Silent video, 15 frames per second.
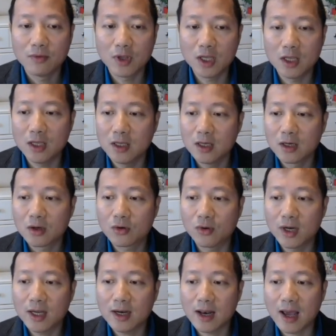The
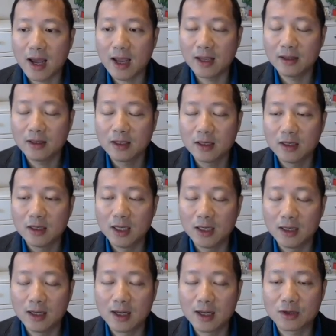green line
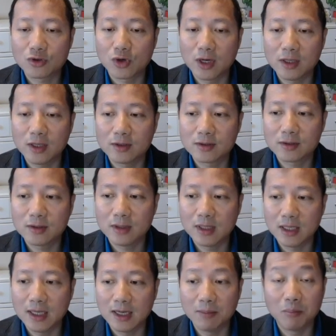illustrates
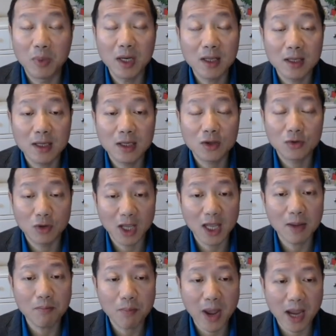the ability to
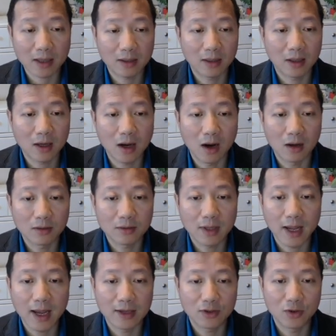impact the
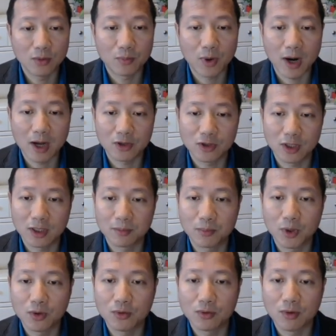cost as your project
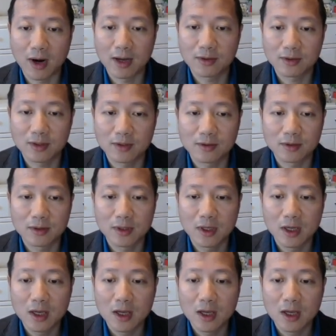progresses.